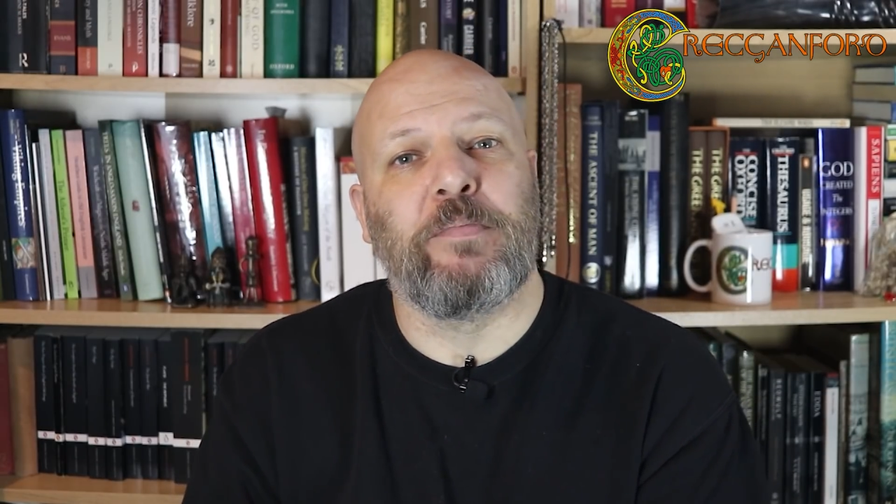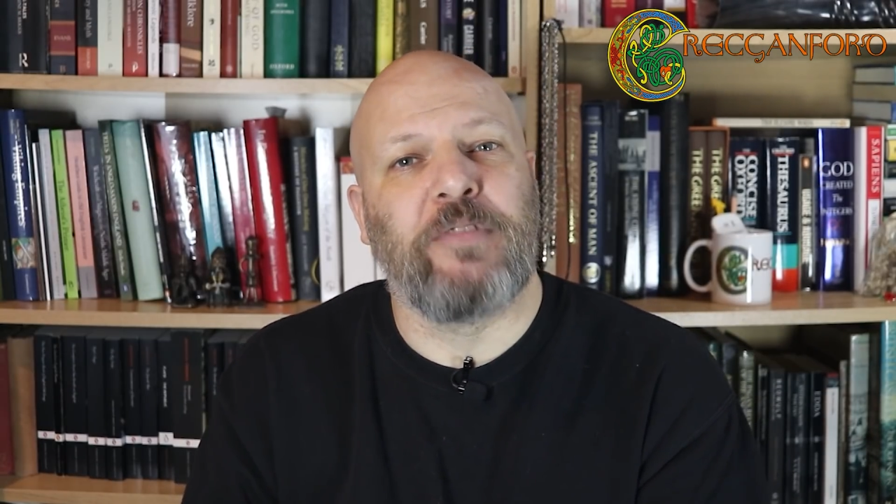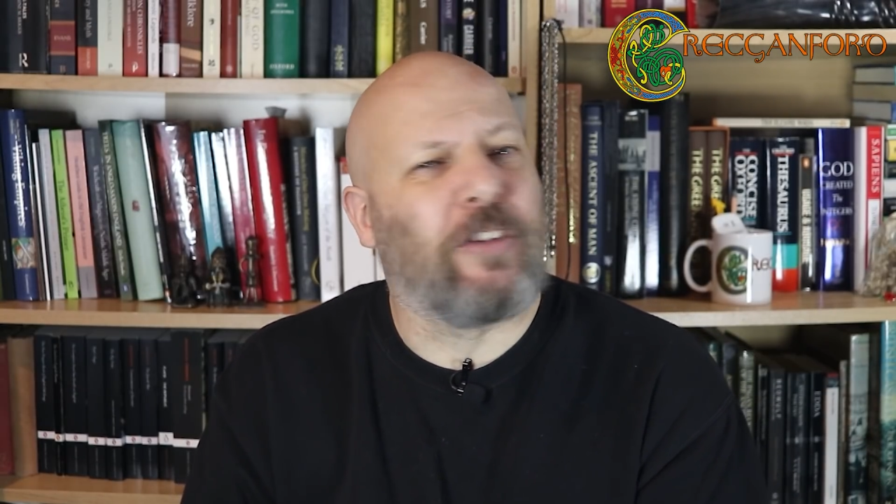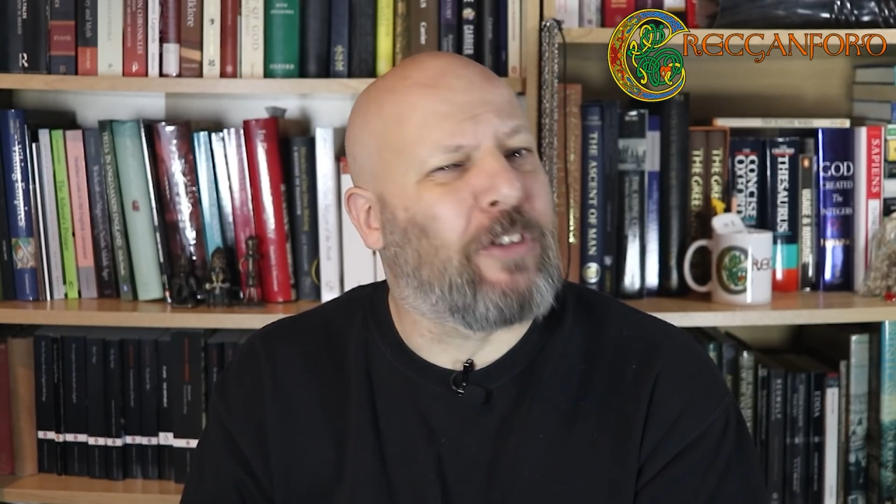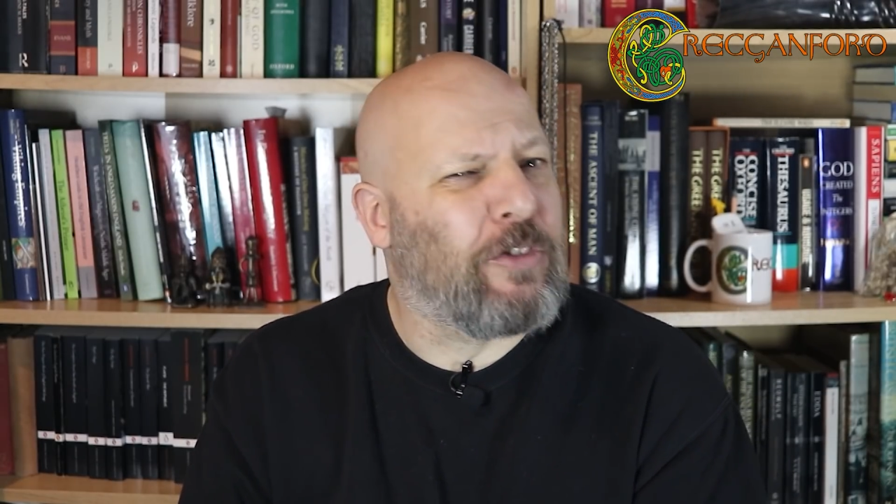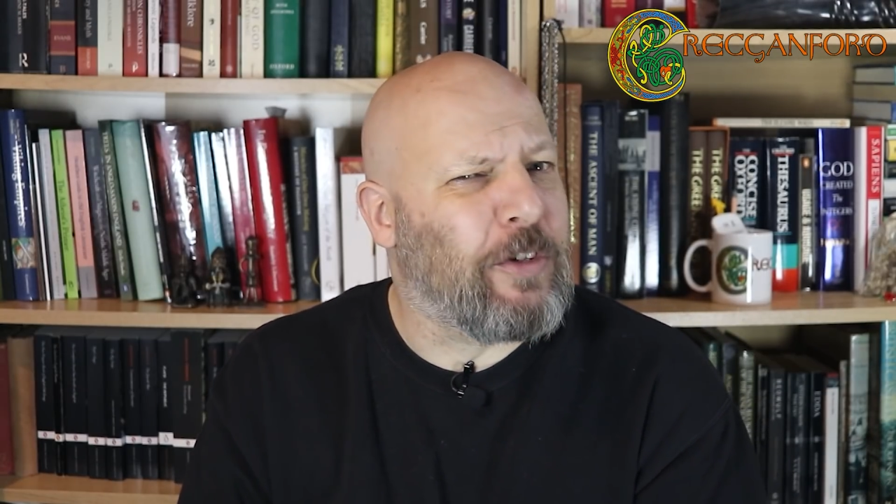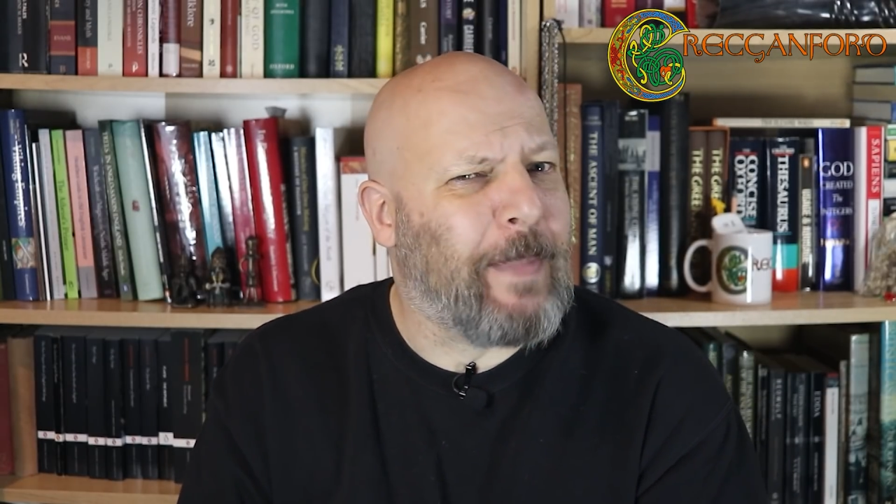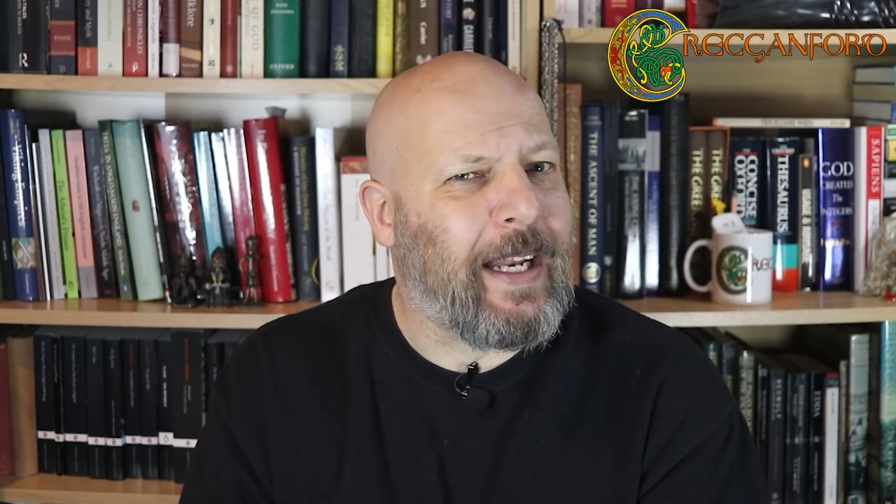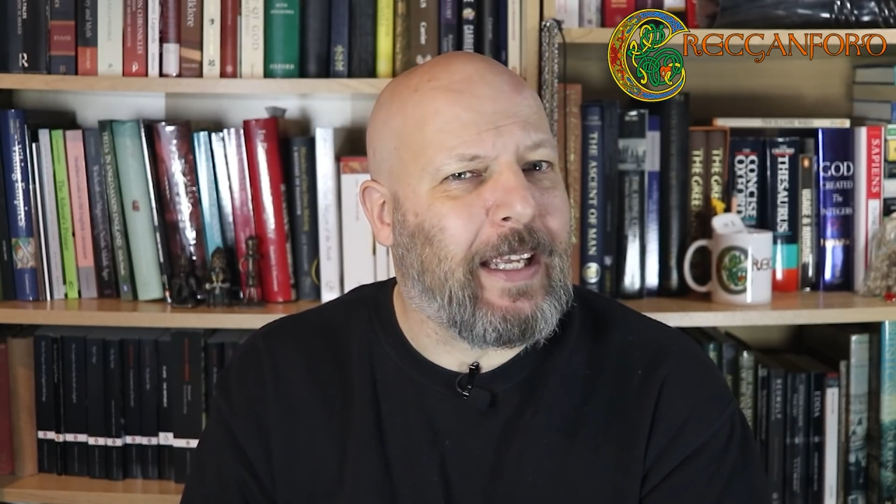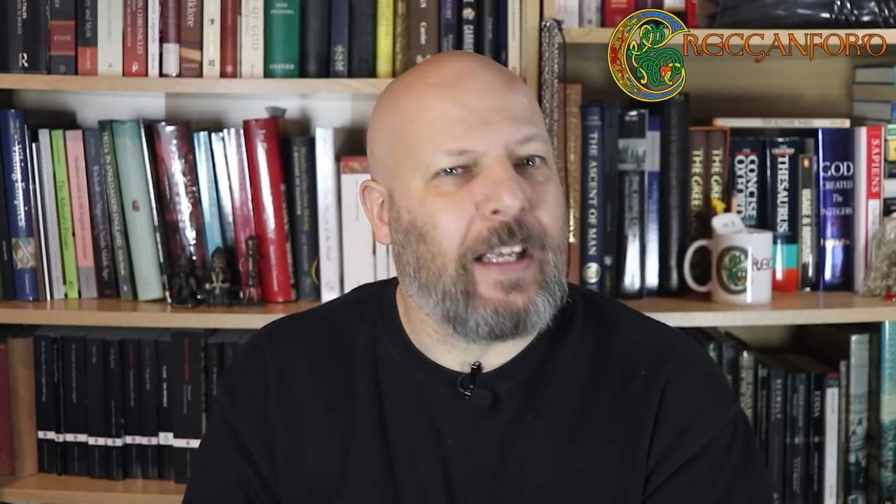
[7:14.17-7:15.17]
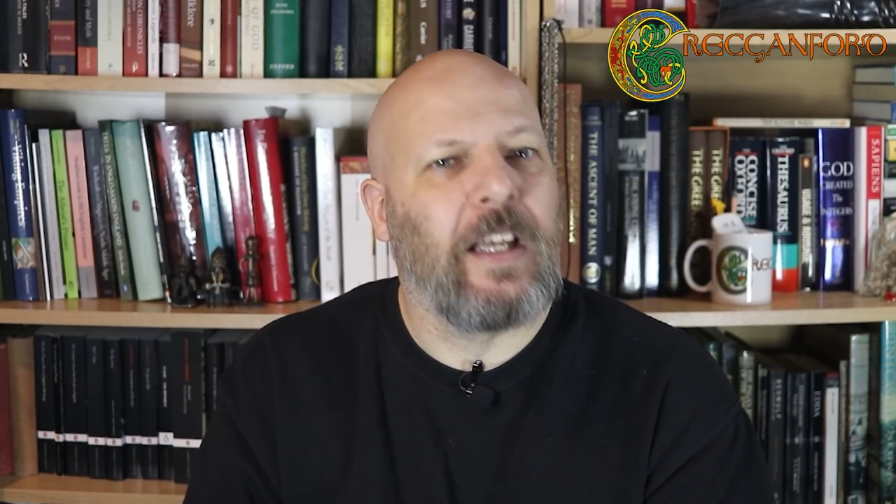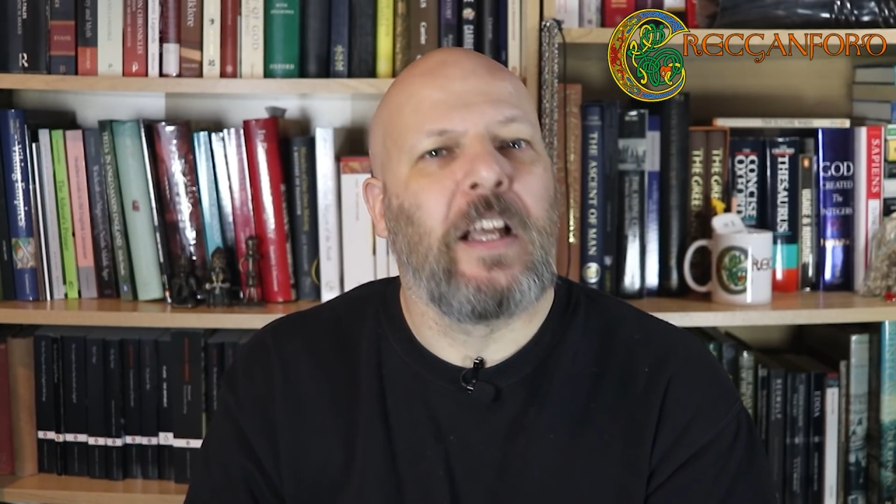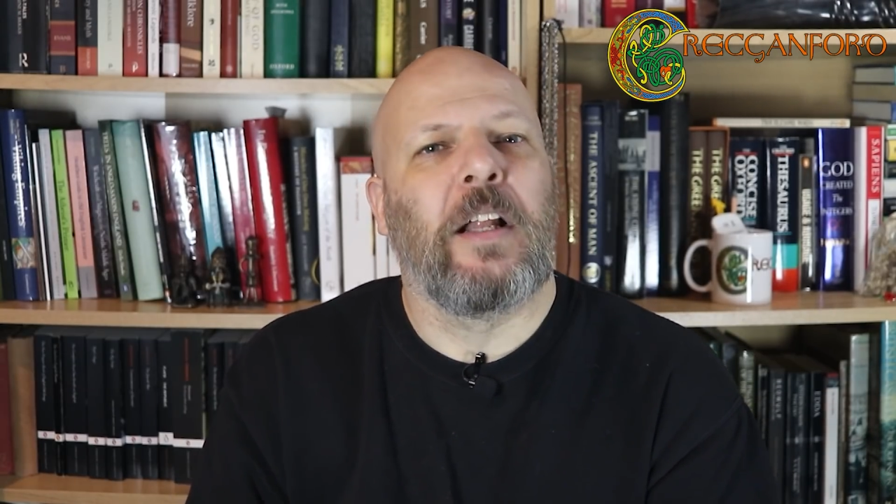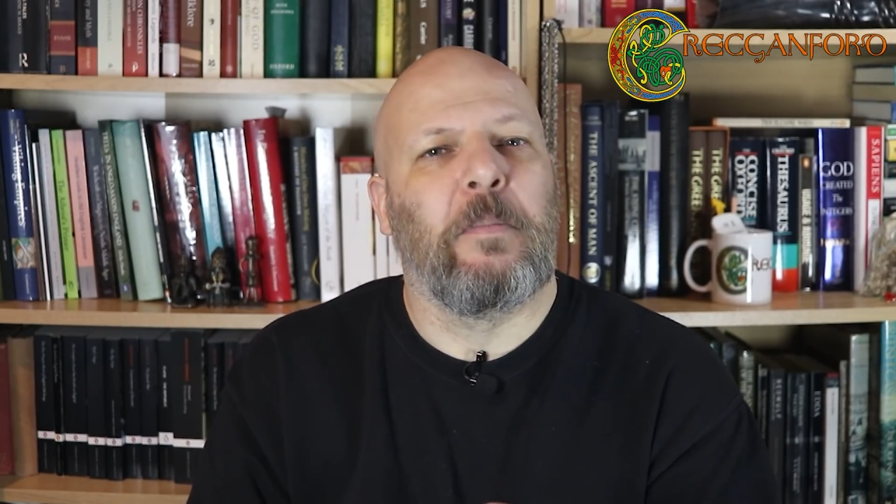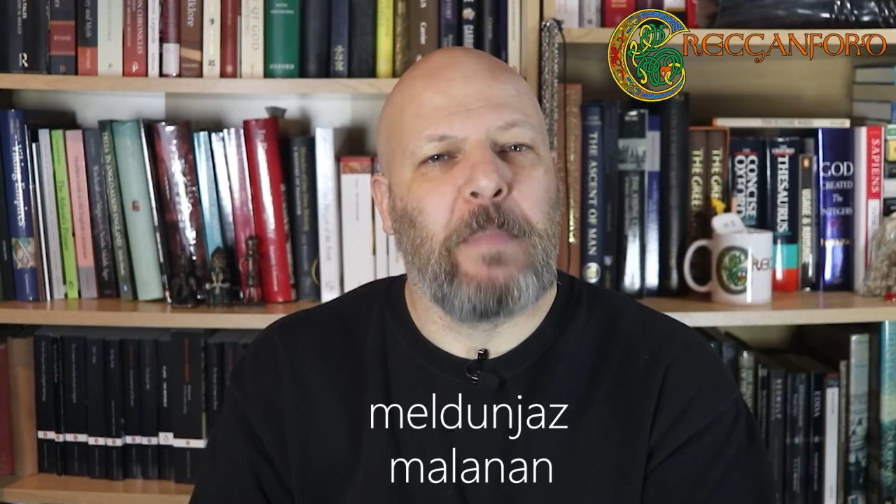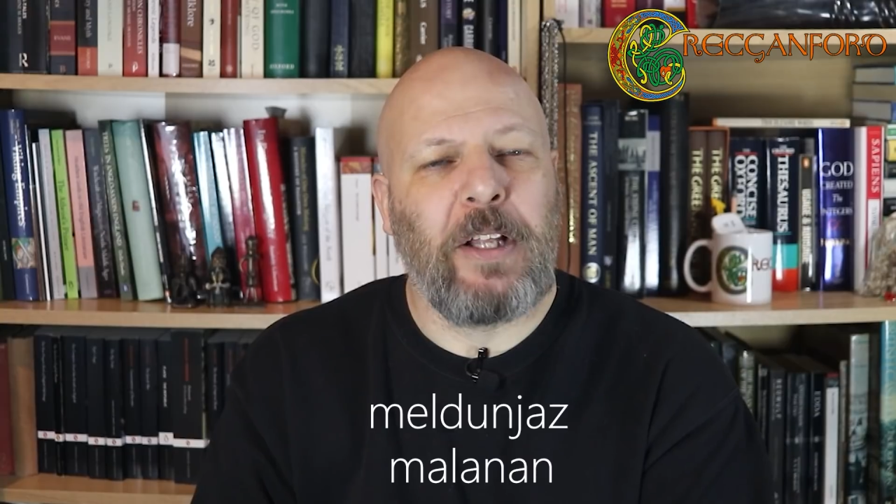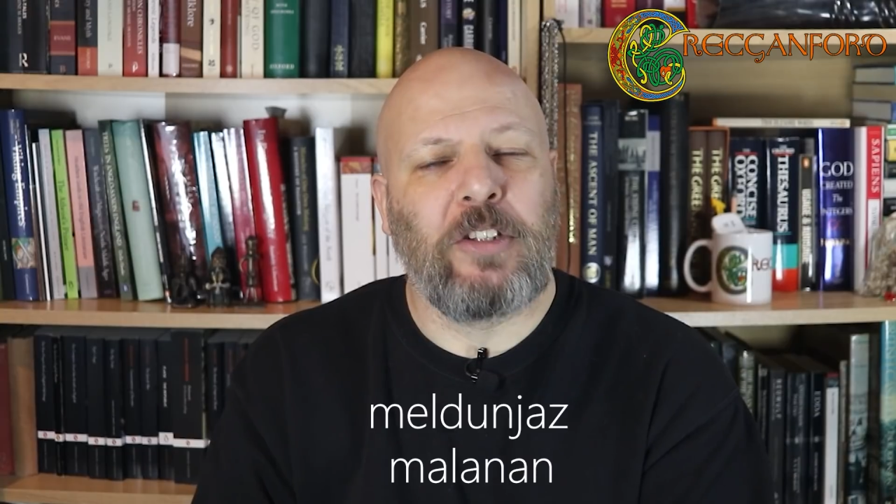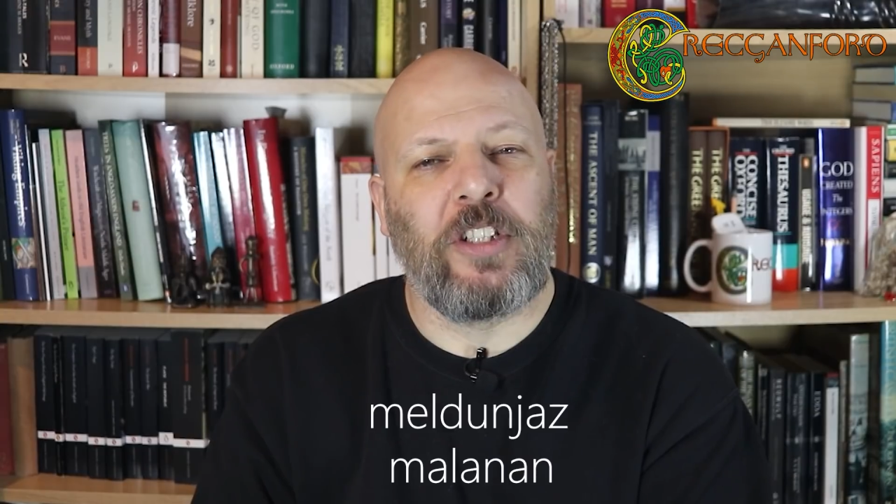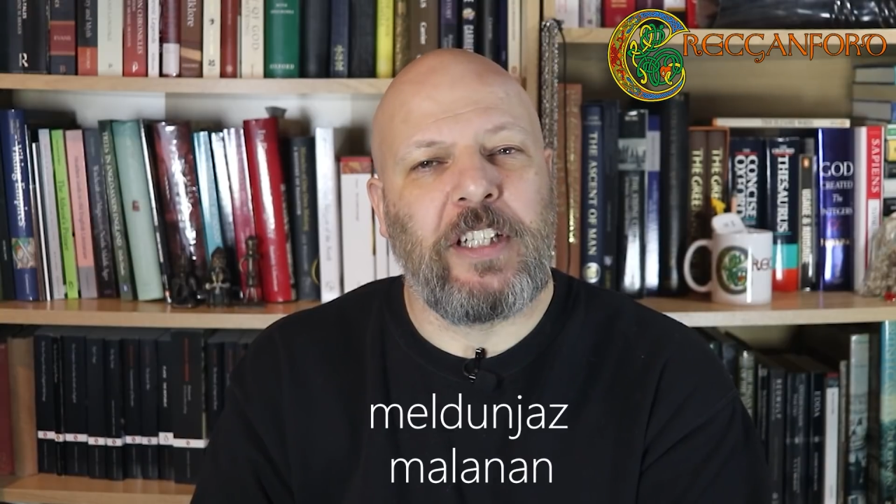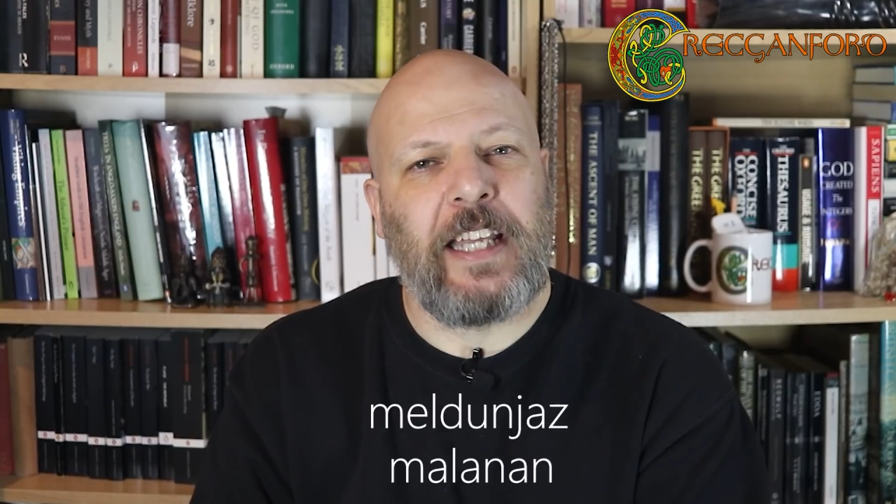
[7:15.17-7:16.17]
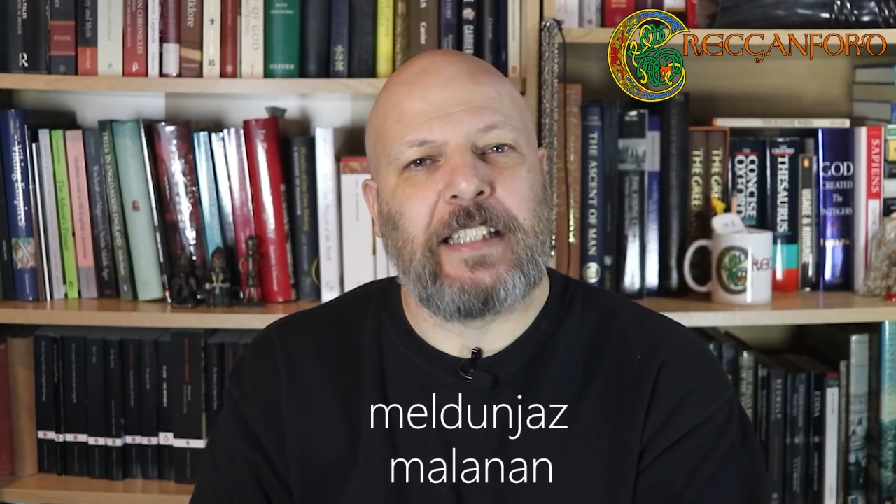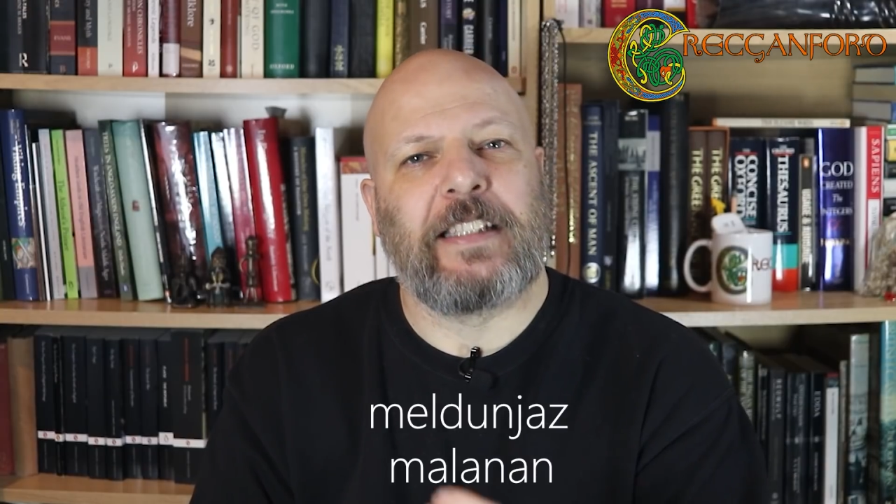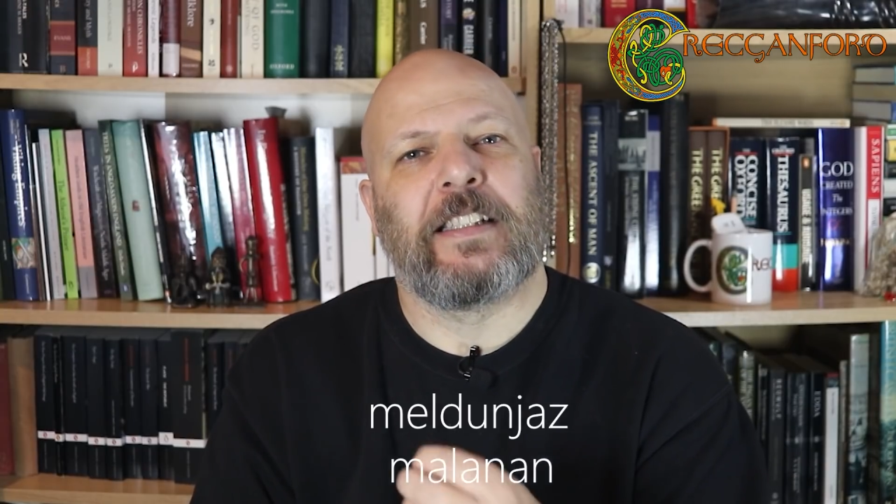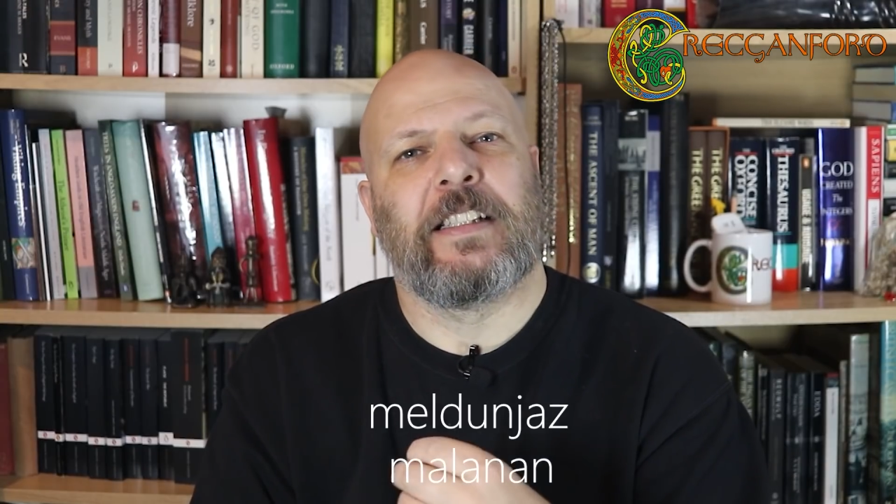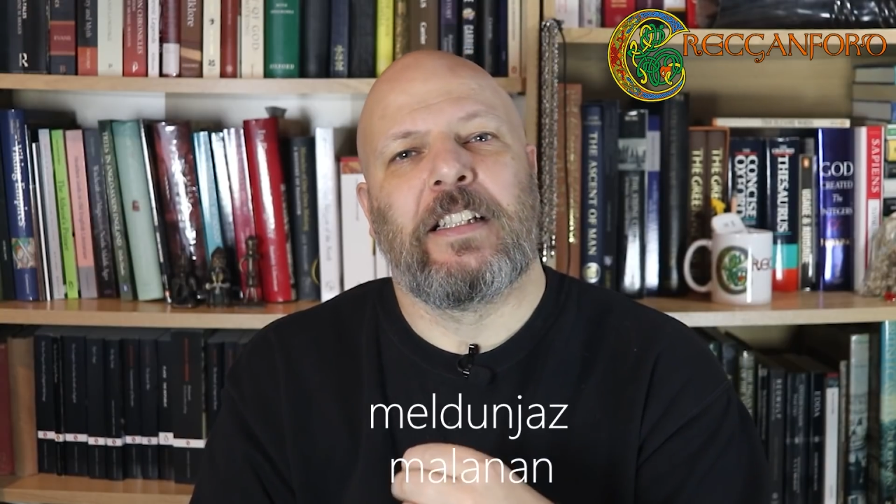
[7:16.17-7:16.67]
Proto-Germanic Meldoniaz,